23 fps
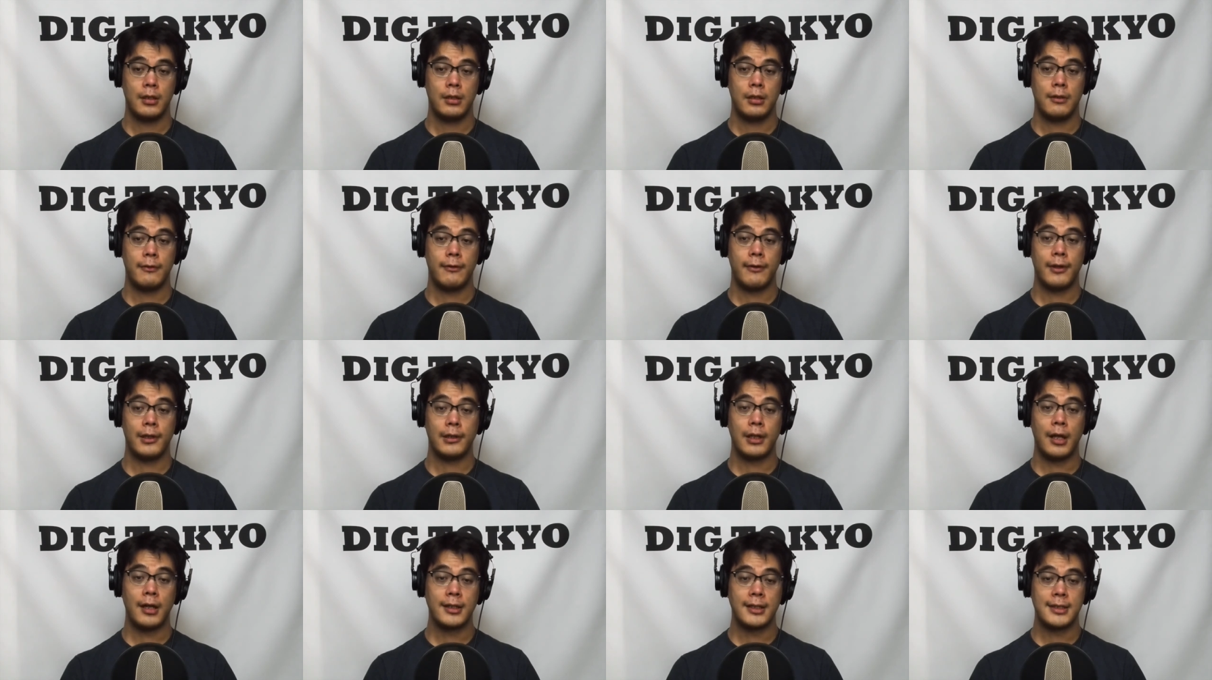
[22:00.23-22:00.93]
For the
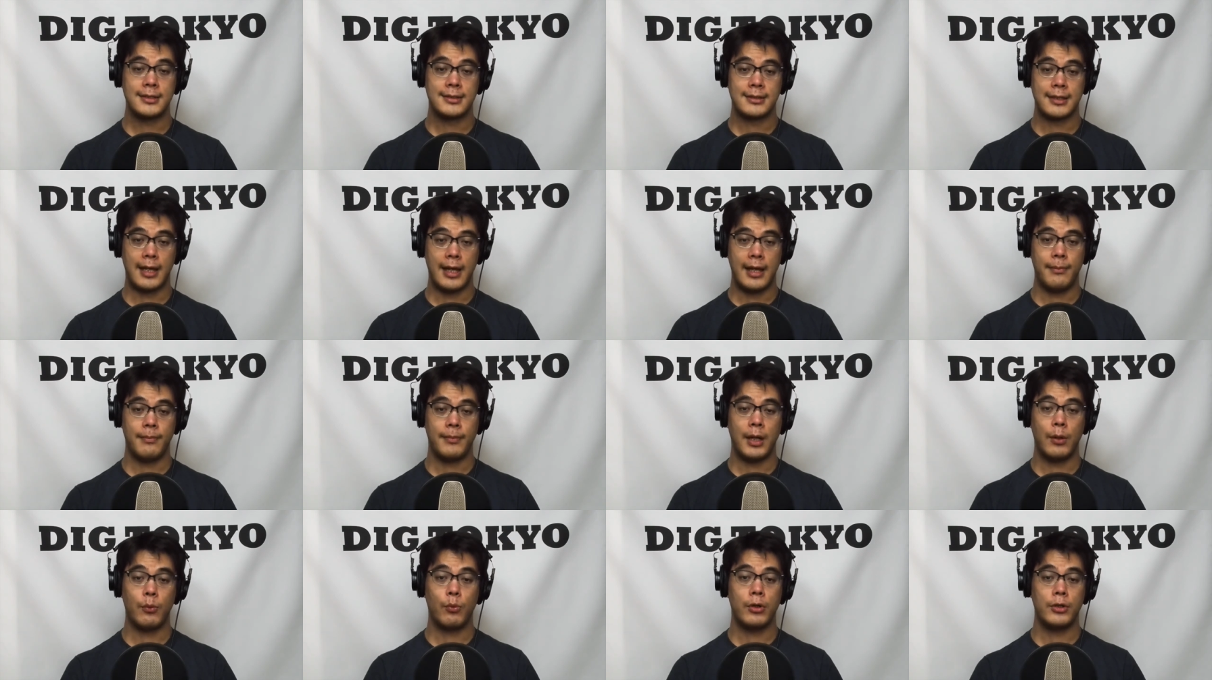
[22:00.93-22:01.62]
longest time,
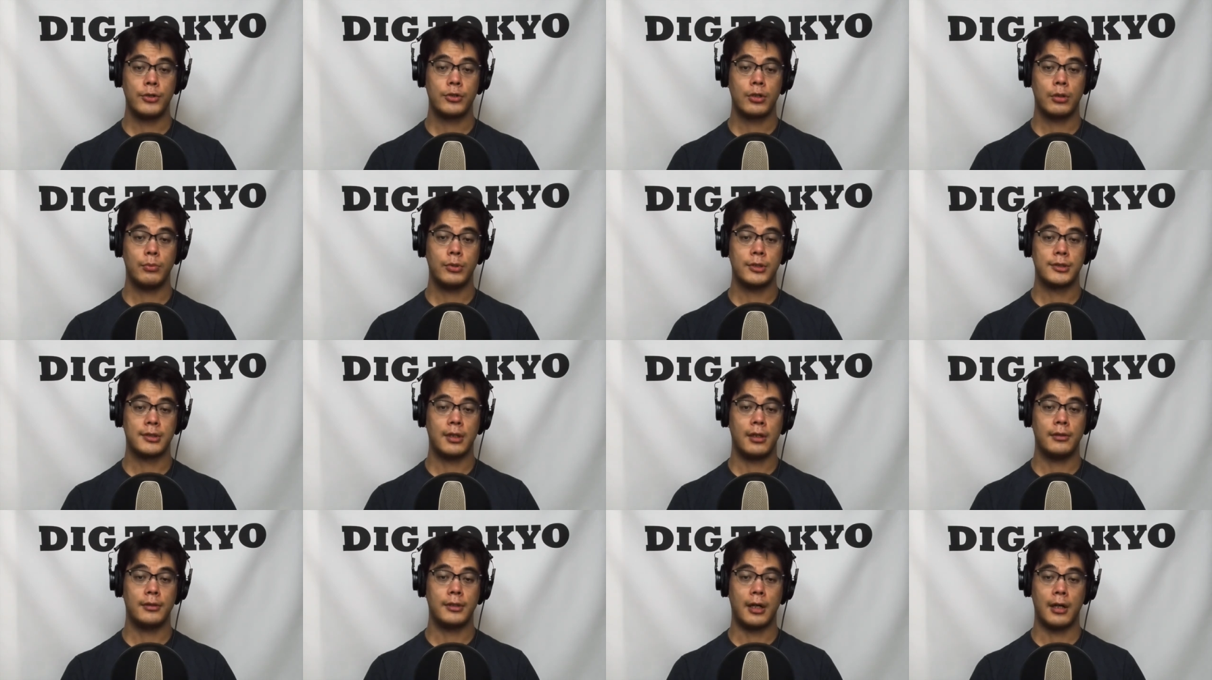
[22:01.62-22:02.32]
my wardrobe was
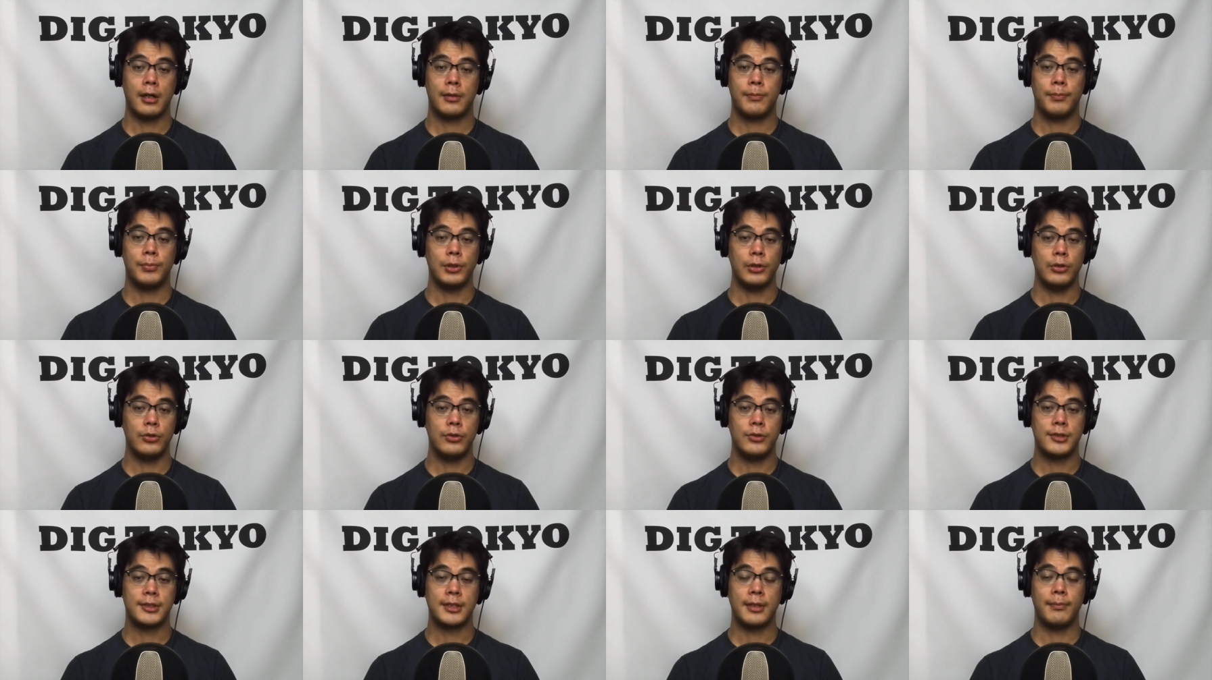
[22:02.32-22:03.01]
all dark
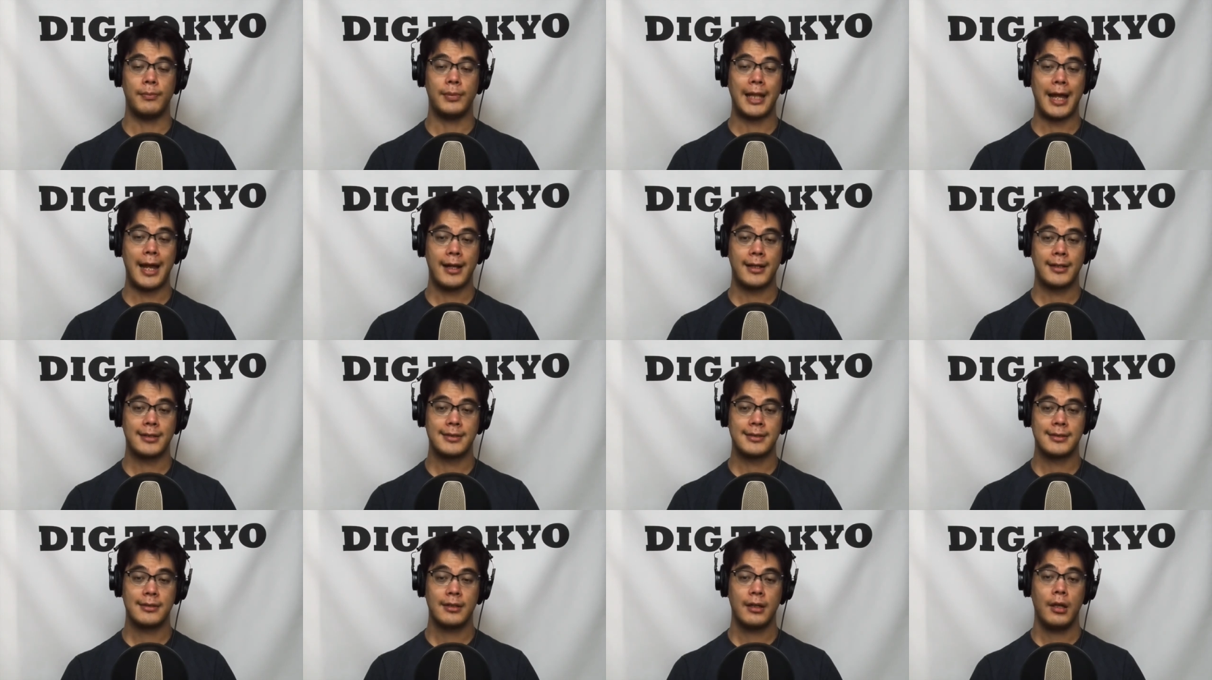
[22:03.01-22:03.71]
blues and
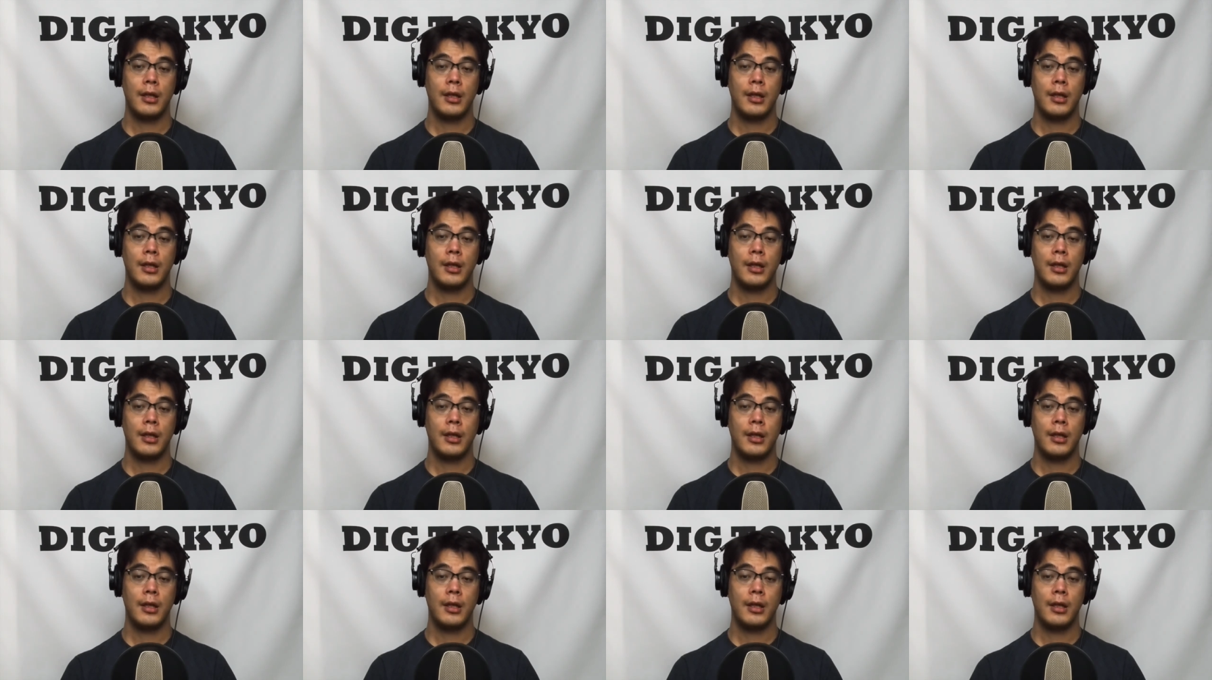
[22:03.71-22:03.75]
blacks,